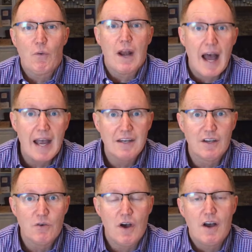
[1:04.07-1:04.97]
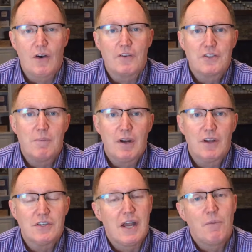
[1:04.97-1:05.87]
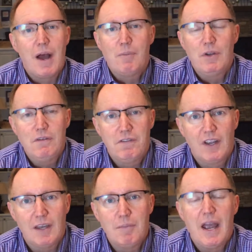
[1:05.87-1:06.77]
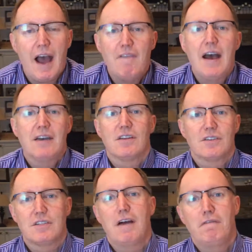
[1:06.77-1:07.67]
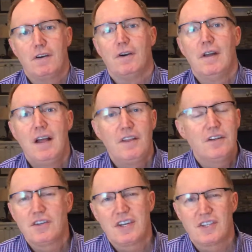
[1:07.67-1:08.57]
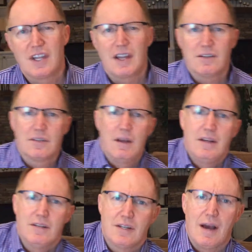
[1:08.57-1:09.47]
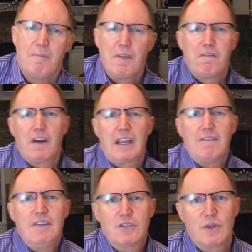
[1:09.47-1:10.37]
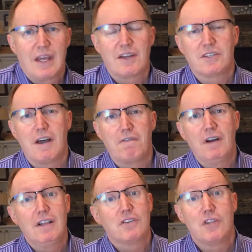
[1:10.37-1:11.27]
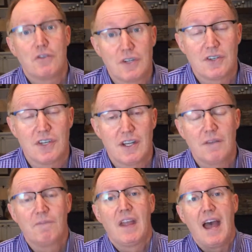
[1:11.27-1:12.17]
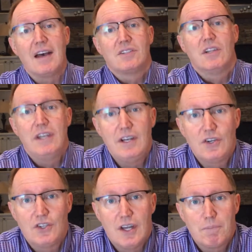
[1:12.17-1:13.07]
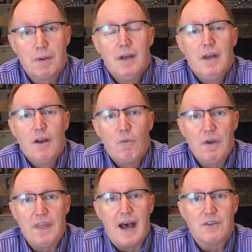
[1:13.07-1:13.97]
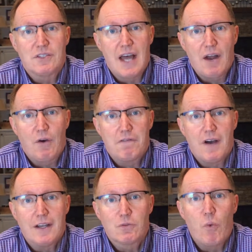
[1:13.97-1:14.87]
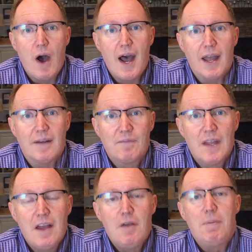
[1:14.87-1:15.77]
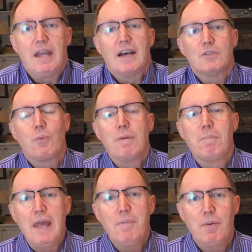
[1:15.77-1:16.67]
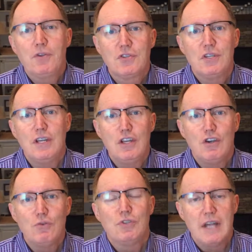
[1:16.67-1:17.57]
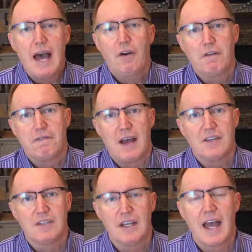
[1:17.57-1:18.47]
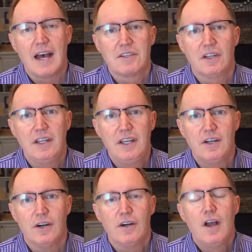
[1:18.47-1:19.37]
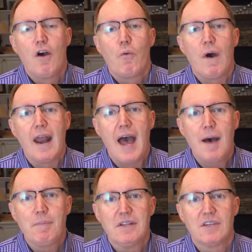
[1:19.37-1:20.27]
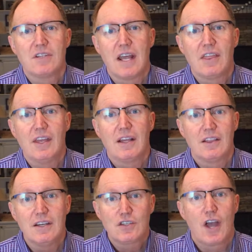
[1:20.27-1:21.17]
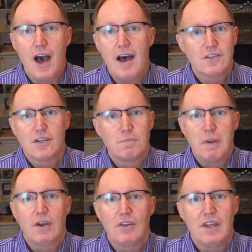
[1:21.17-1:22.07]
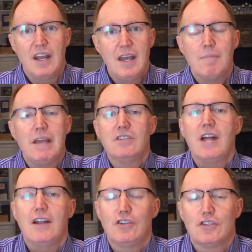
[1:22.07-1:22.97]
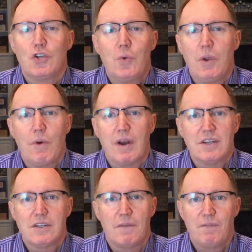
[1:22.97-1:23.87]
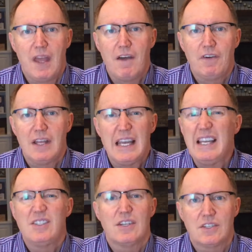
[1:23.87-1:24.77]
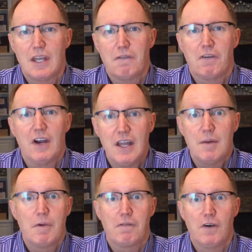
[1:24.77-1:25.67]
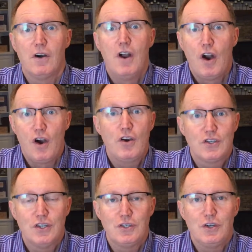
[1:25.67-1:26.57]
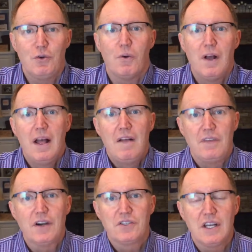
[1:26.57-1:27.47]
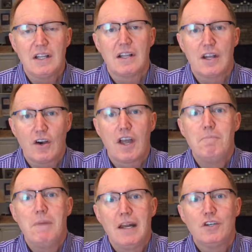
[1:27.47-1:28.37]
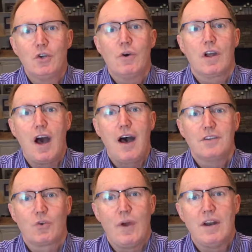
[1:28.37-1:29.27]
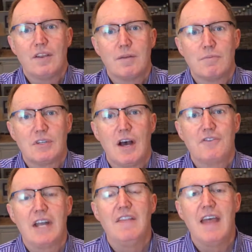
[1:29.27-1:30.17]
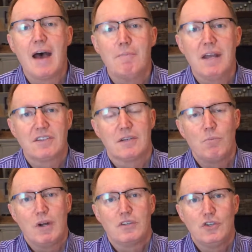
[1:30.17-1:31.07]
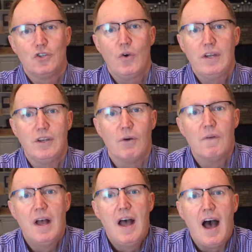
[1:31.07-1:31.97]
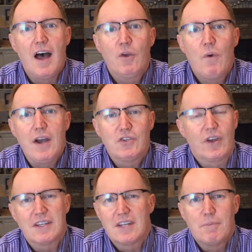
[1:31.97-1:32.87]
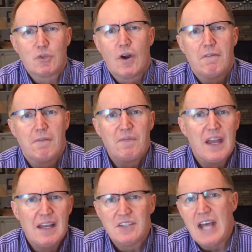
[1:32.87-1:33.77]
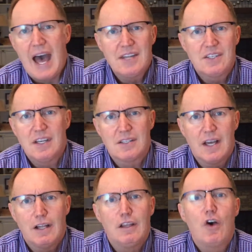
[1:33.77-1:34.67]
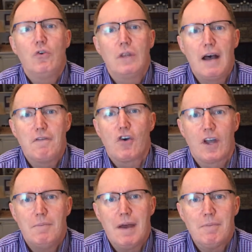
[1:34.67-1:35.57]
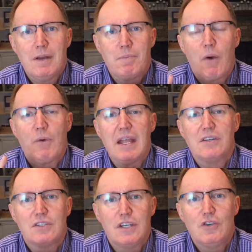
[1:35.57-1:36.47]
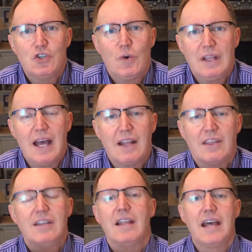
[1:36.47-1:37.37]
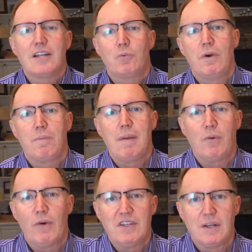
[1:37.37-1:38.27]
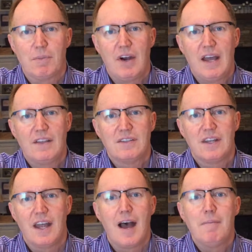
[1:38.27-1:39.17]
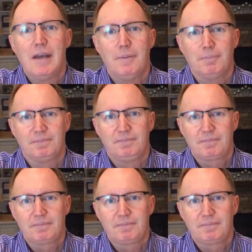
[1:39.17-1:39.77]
what I did wrong. Or if someone goes, hey, Rob, will you forgive me? I've had to suffer. There's no such thing as forgiveness without suffering. There's no such thing as leadership without sacrifice. Why? Because when people see you sacrificing as a leader, what happens is they think this cause is bigger than him. He's not just doing what is ever the easiest thing for him or for her to do. They're seeing that they're committed to a cause greater than themselves, and that makes them want to join you. Otherwise, you'll get some sort of tacit, low-level commitment, but when they see you doing that, then that's where people raise up their hand. They say, I'm in.